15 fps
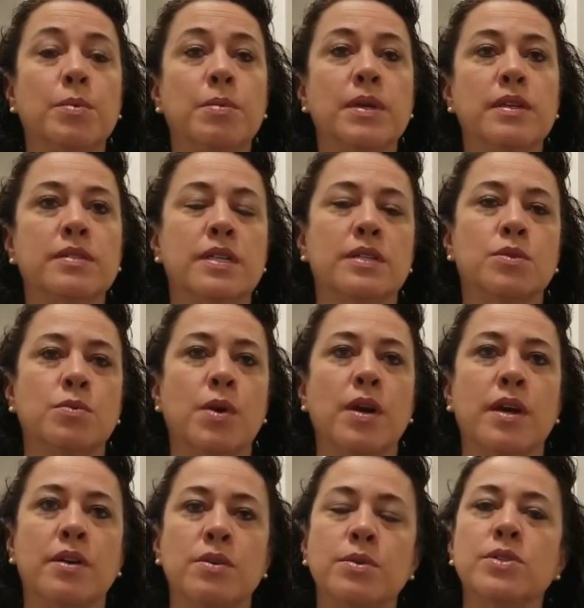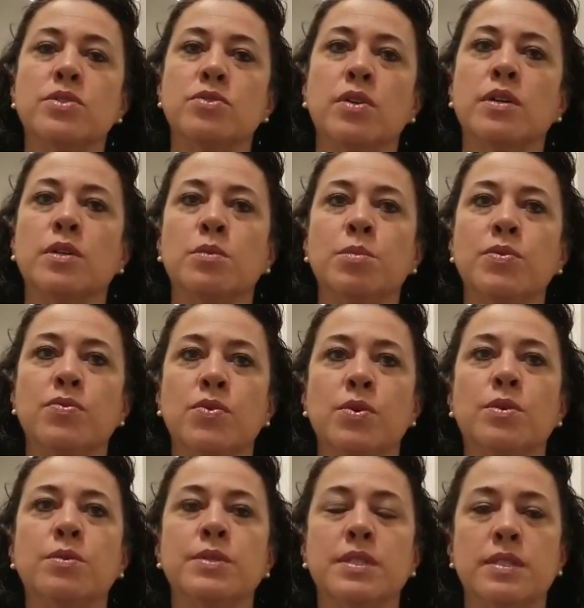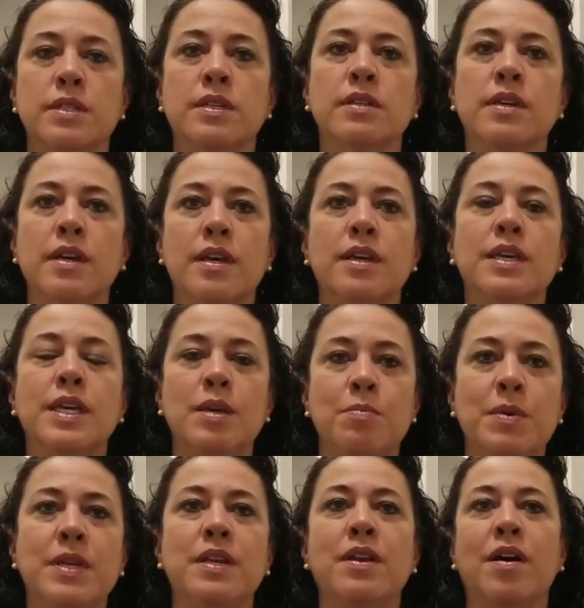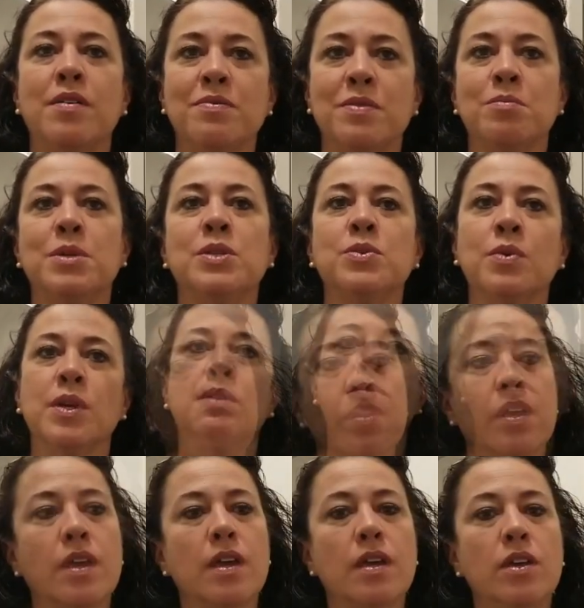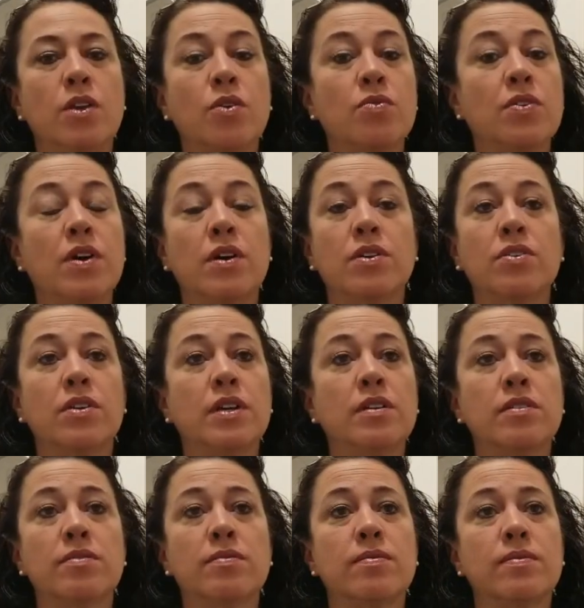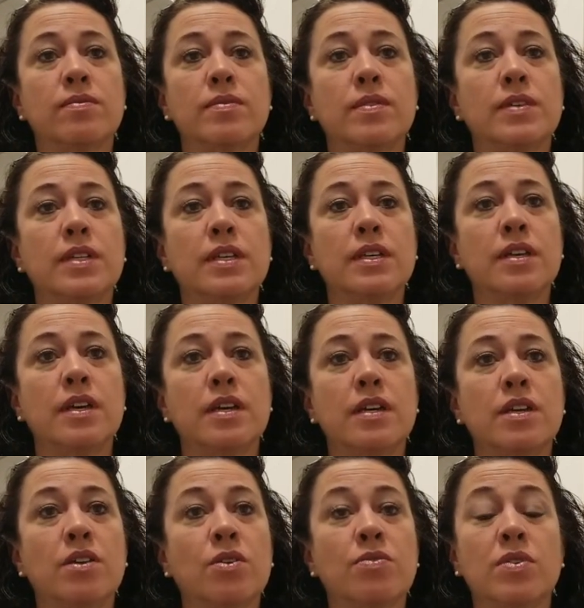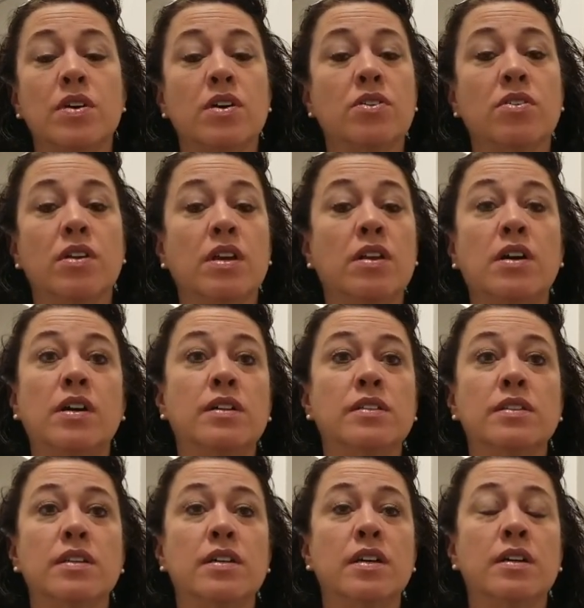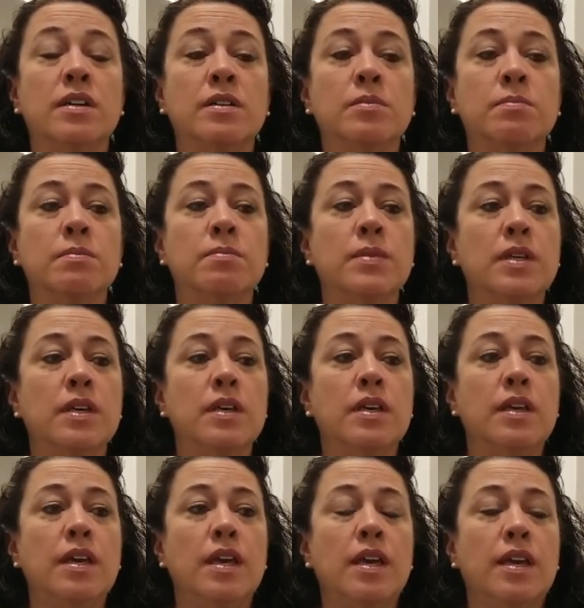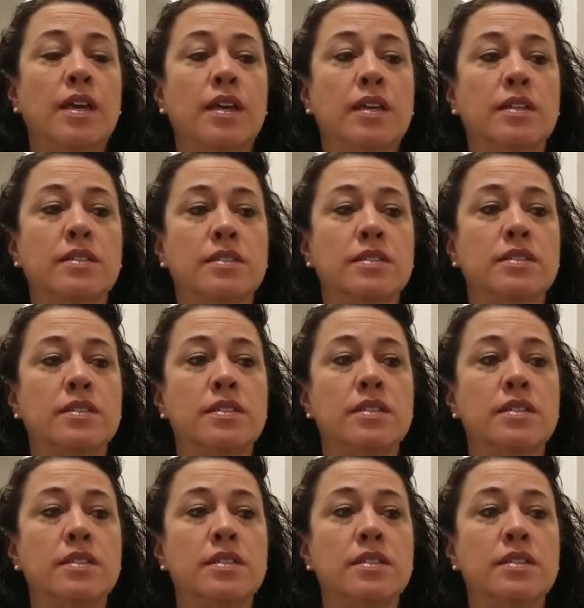because that's where I always struggled before, was the keeping it off in between. You don't feel hungry. You don't feel hungry at all. And